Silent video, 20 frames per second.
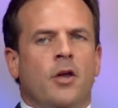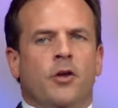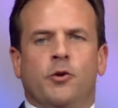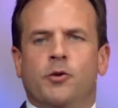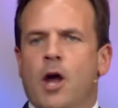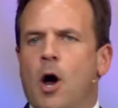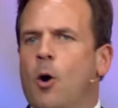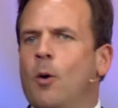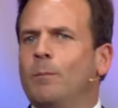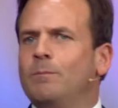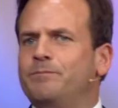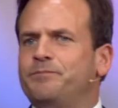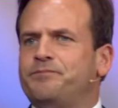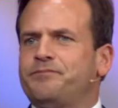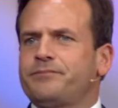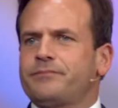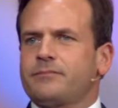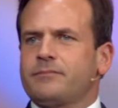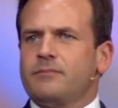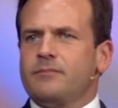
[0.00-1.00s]
You know,
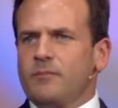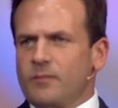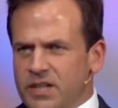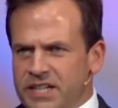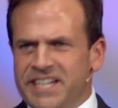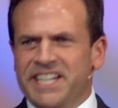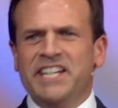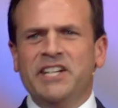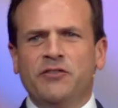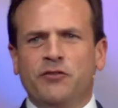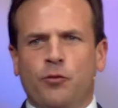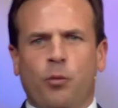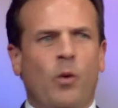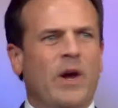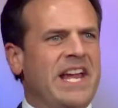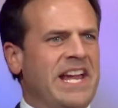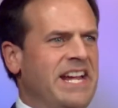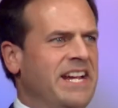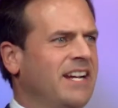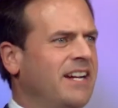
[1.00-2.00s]
each
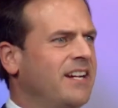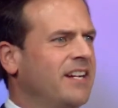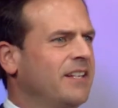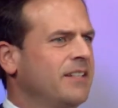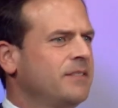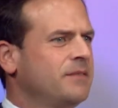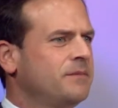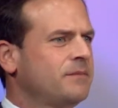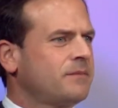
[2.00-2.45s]
week,